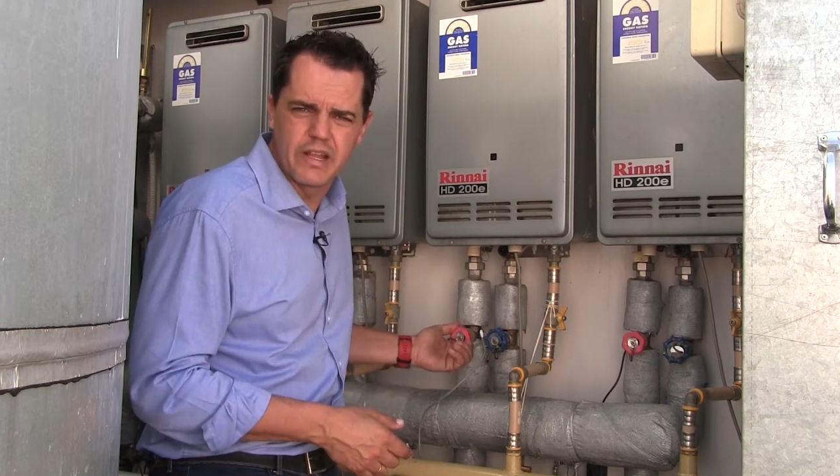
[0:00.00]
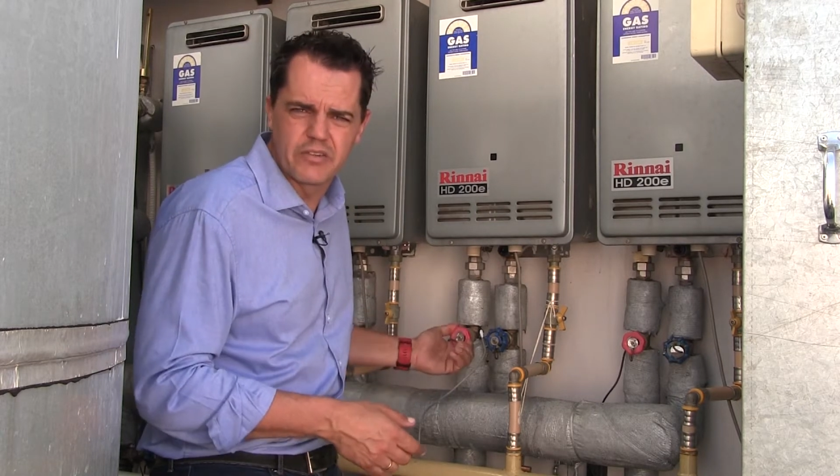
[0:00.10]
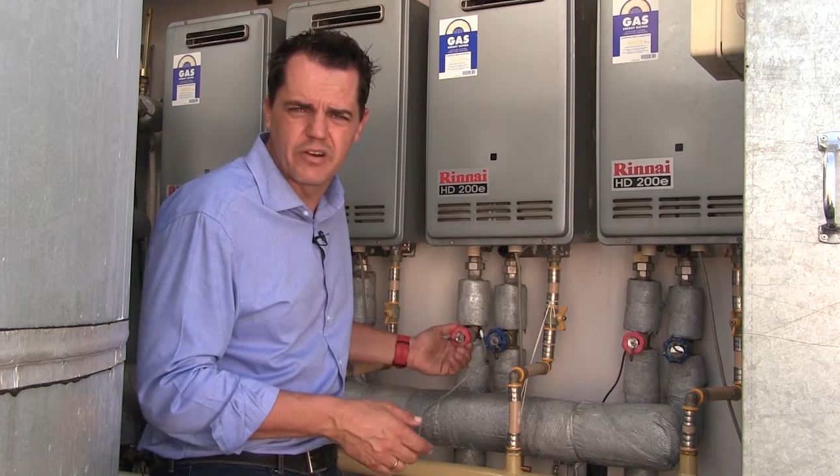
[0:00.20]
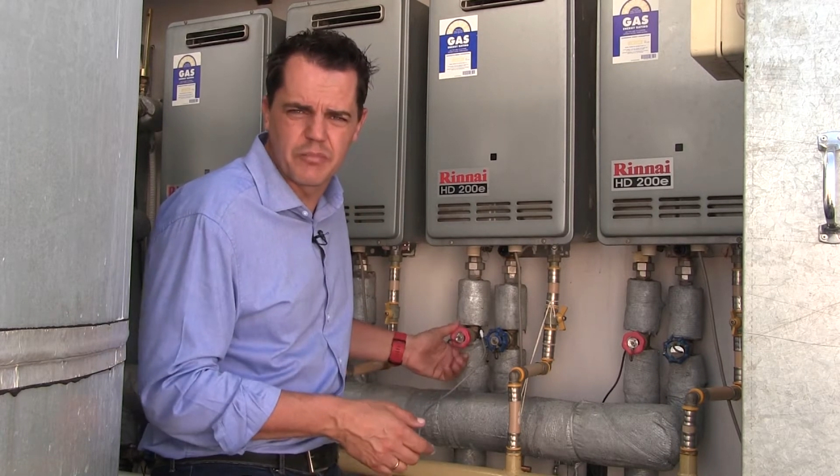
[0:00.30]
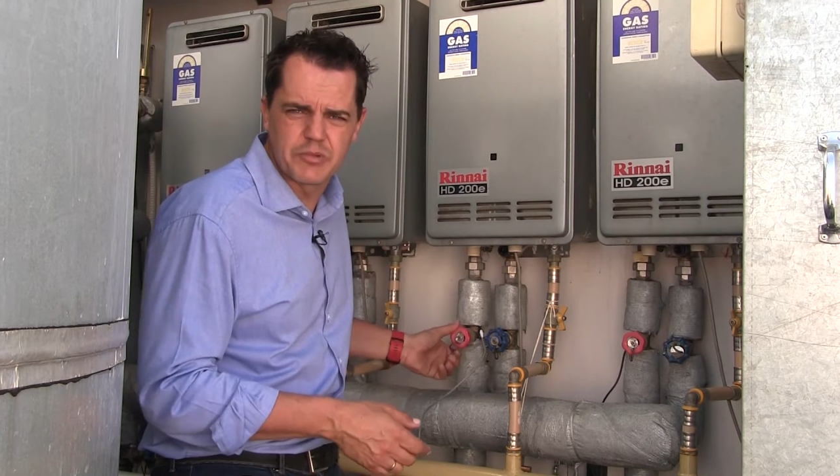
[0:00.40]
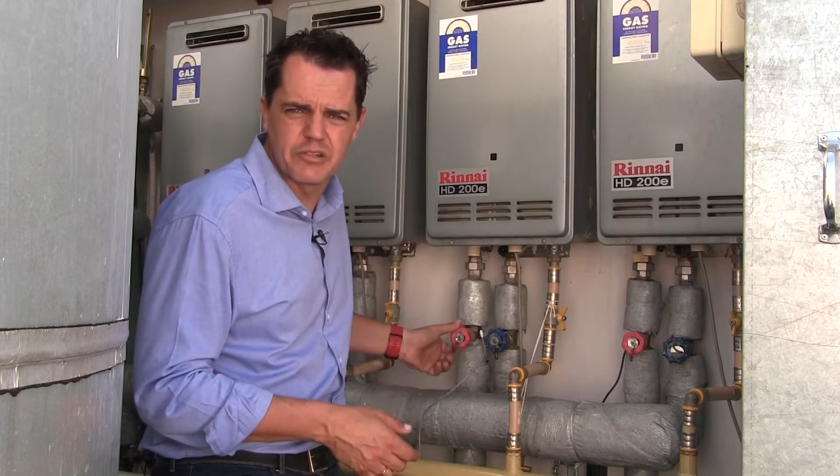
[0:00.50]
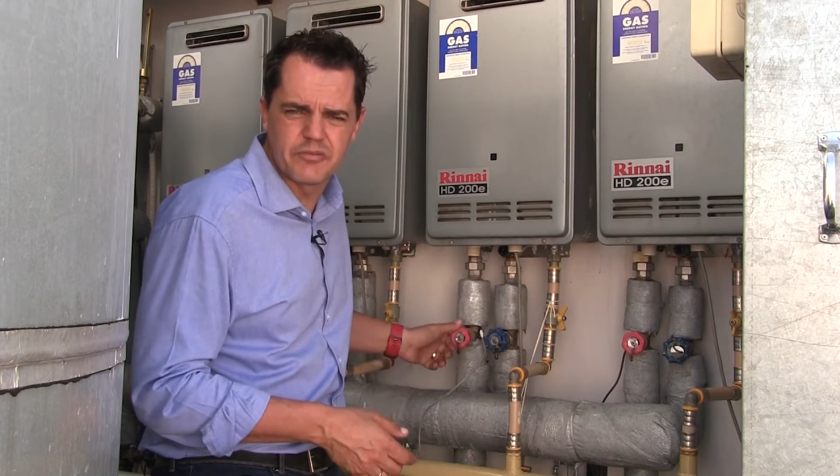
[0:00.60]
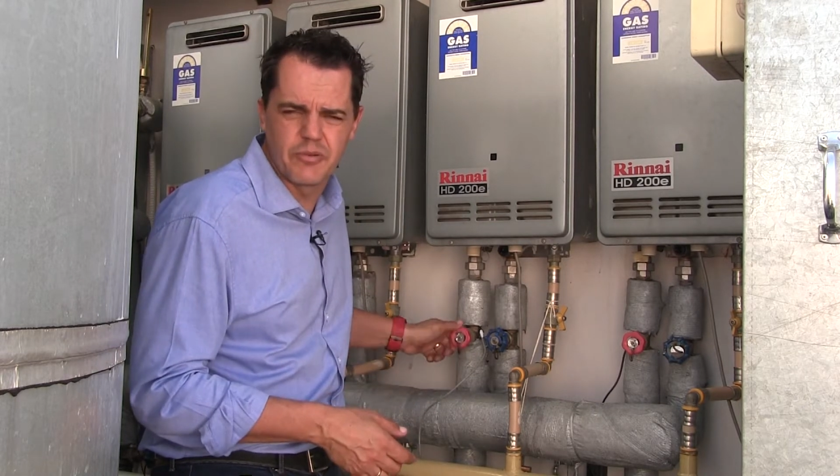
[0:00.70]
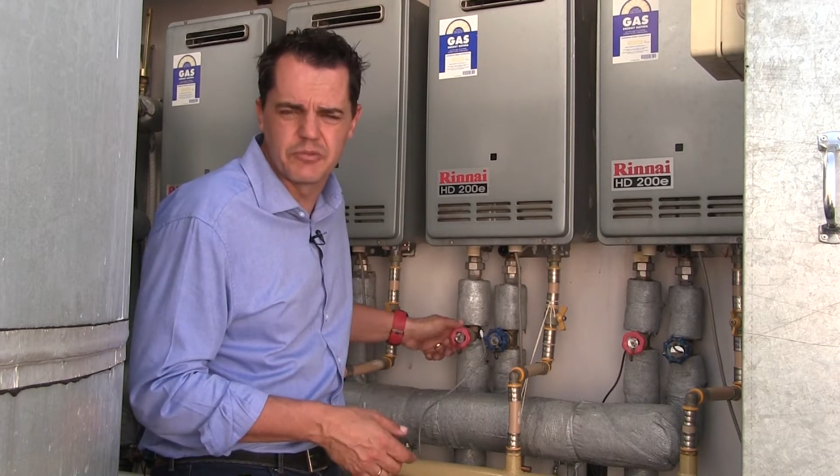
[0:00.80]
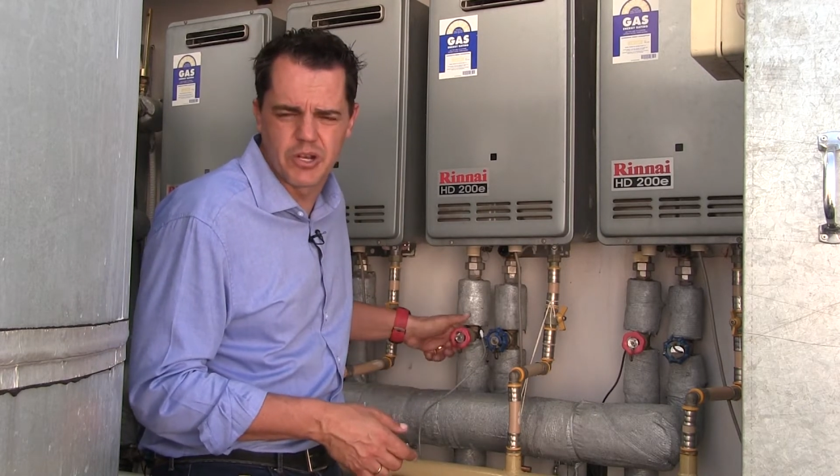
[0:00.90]
interruption
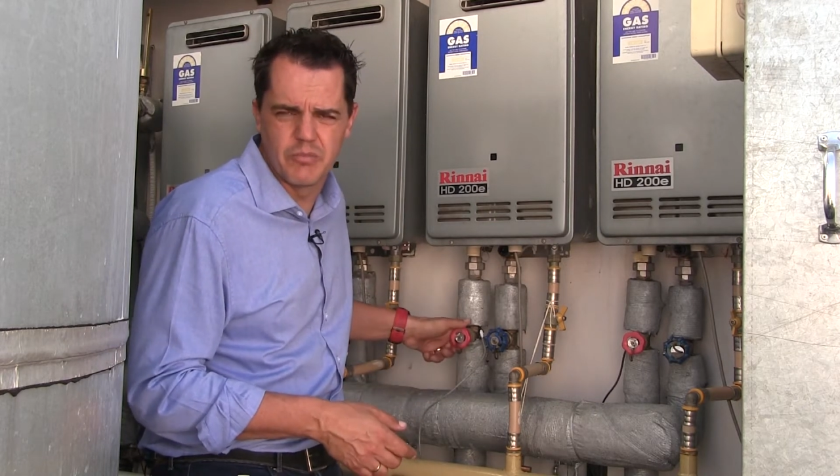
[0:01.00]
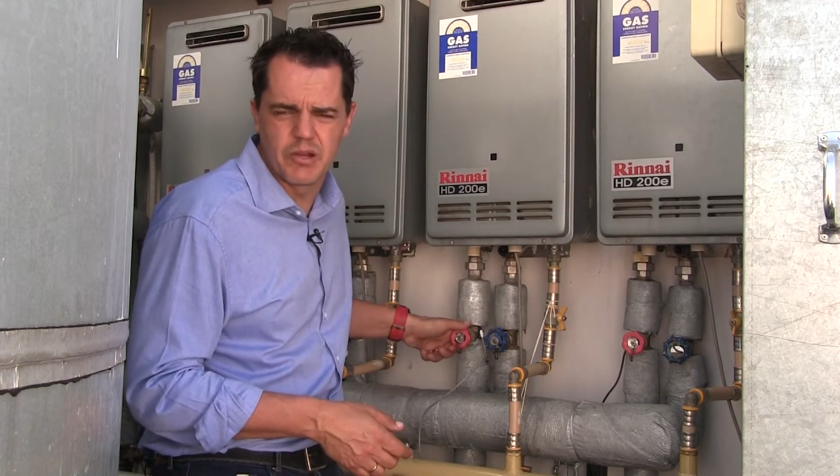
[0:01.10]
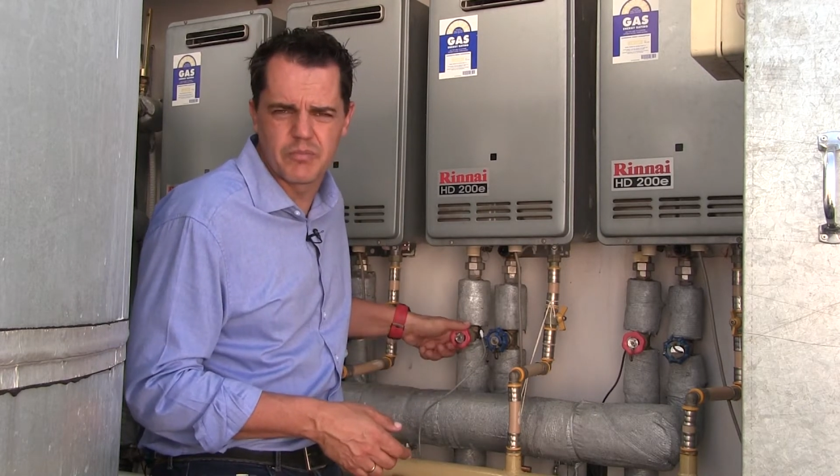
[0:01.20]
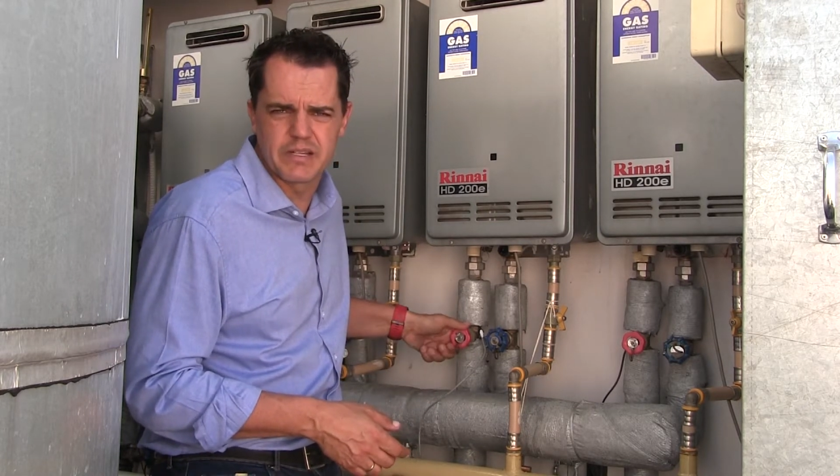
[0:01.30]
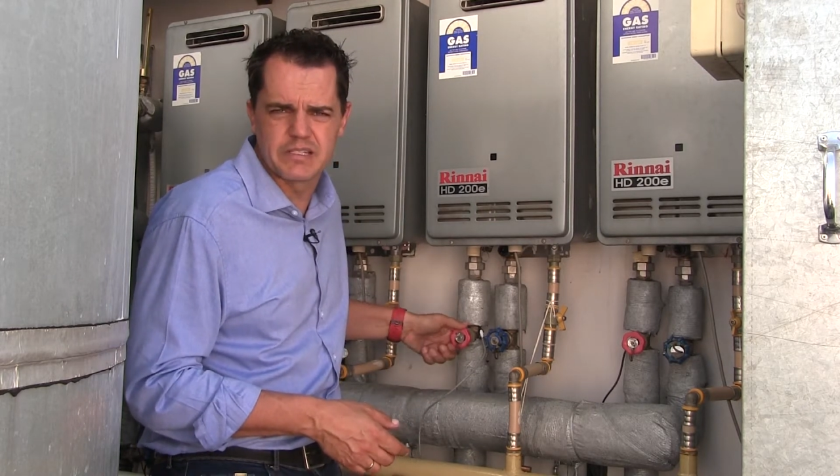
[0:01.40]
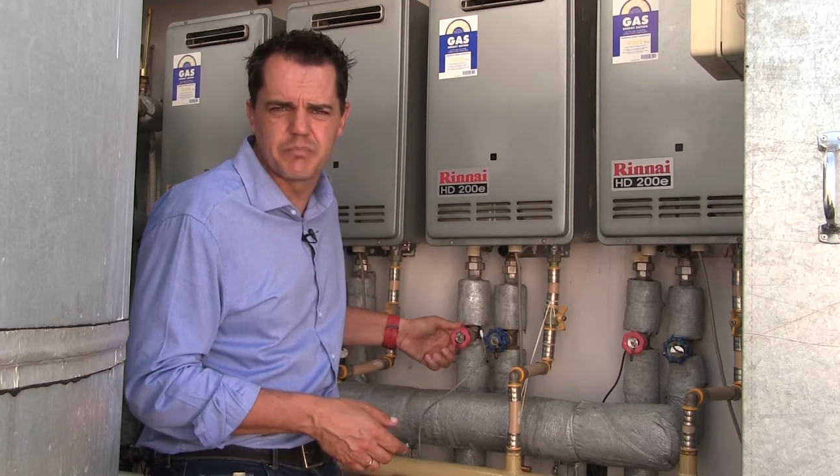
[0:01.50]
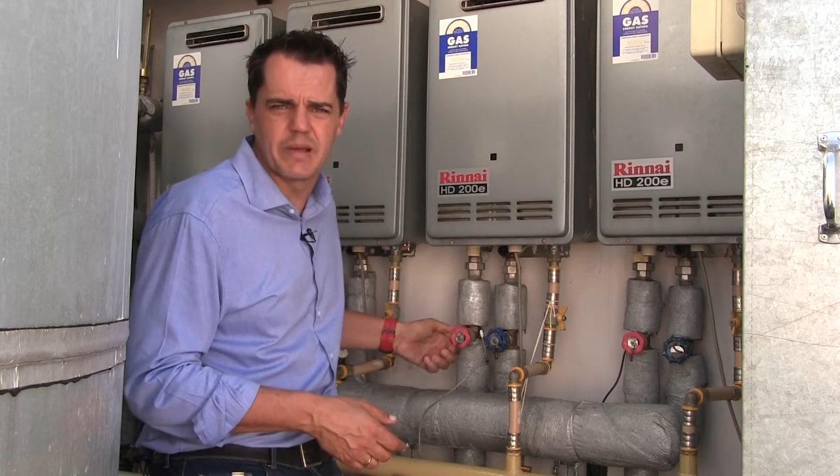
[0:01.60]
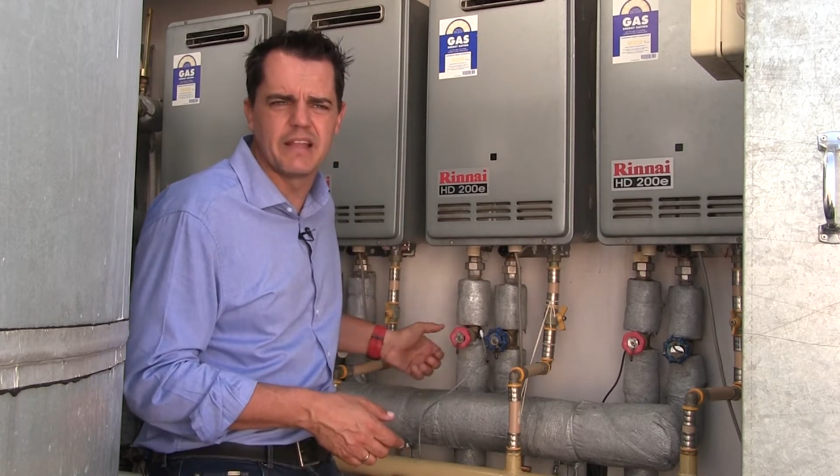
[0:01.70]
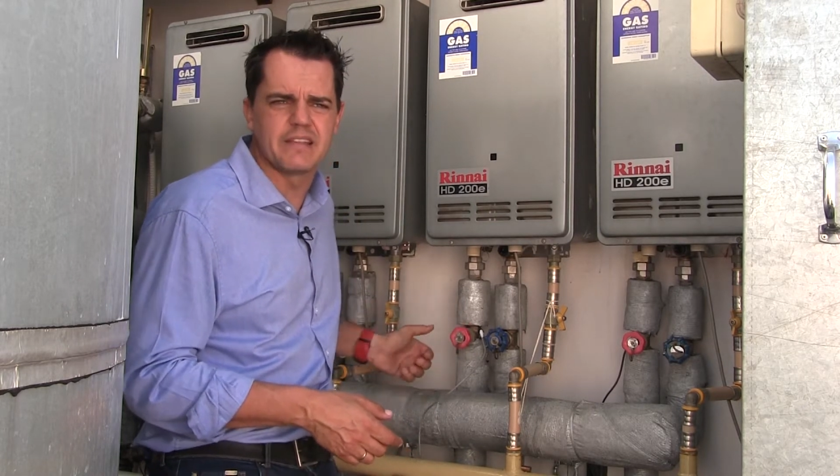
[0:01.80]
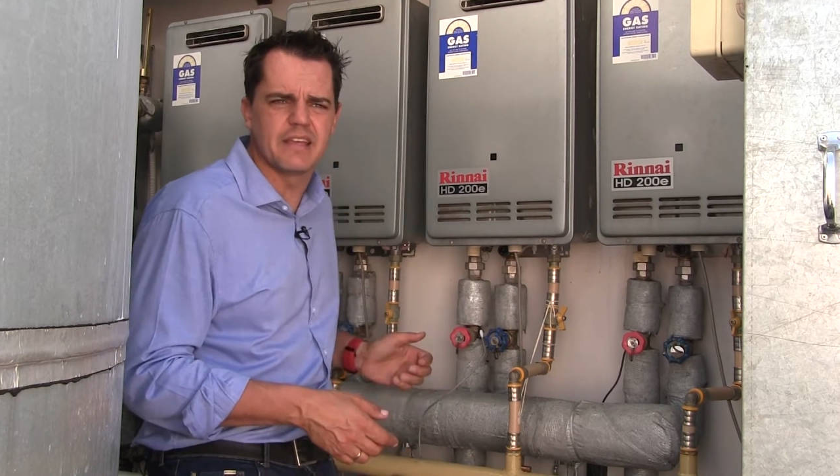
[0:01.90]
from Joburg
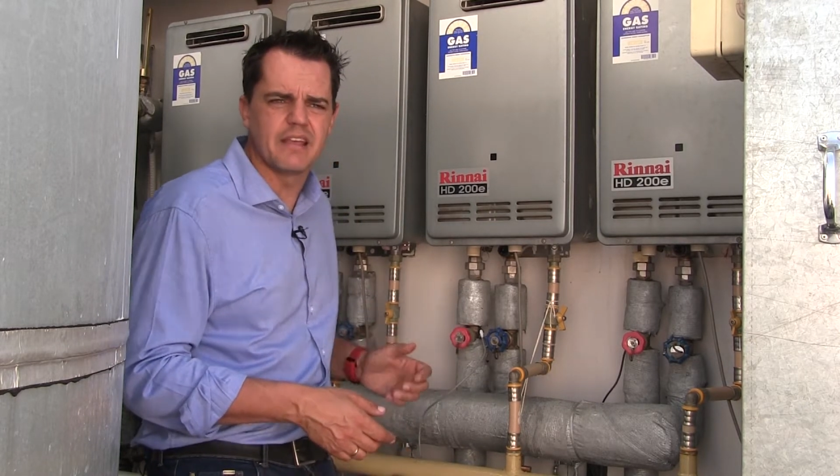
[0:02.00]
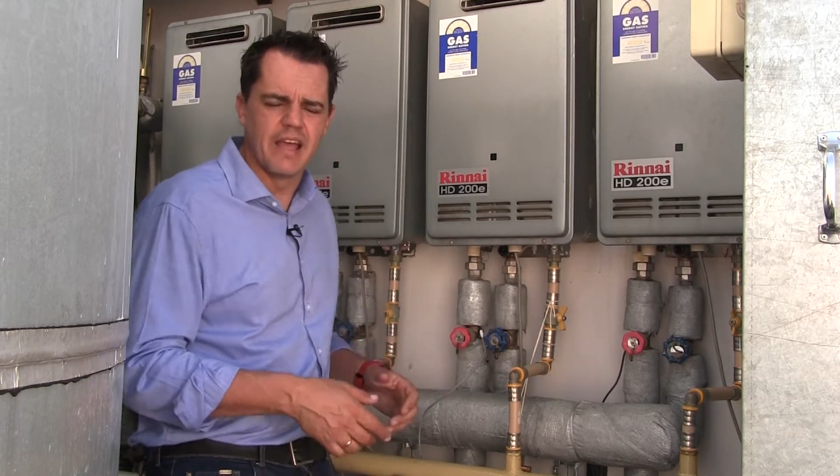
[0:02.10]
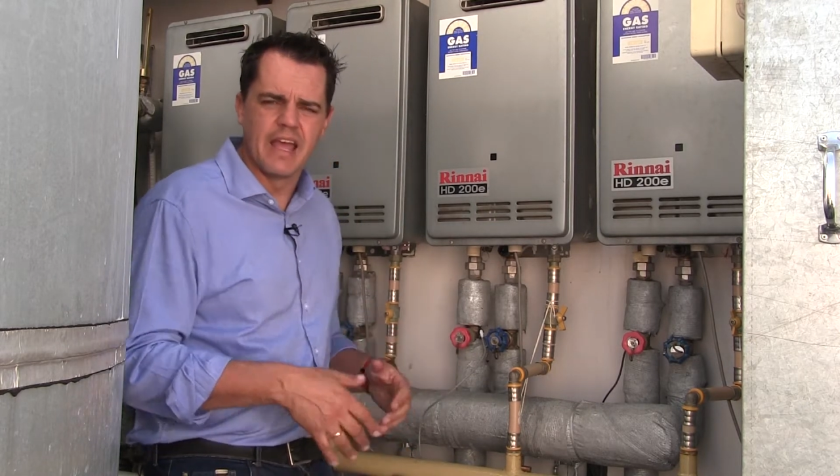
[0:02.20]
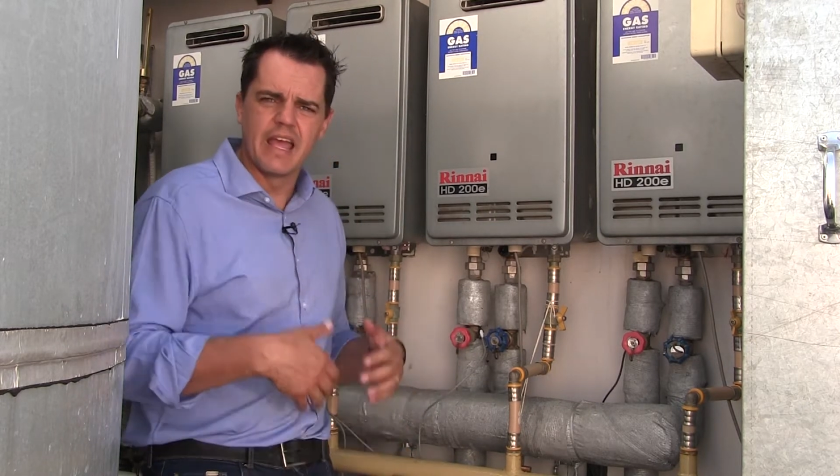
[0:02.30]
municipality,